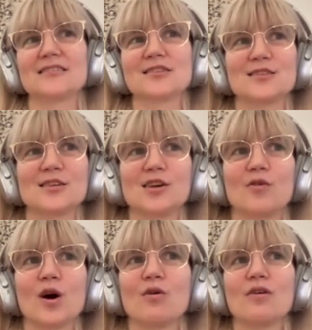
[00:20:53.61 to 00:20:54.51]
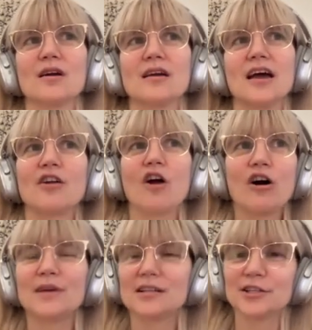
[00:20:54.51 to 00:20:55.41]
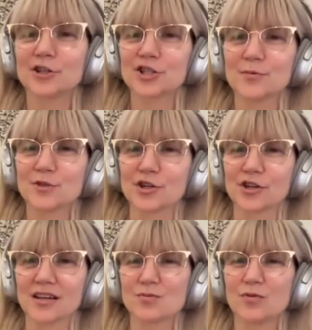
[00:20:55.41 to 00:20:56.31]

as a C O O and all my leadership journeys,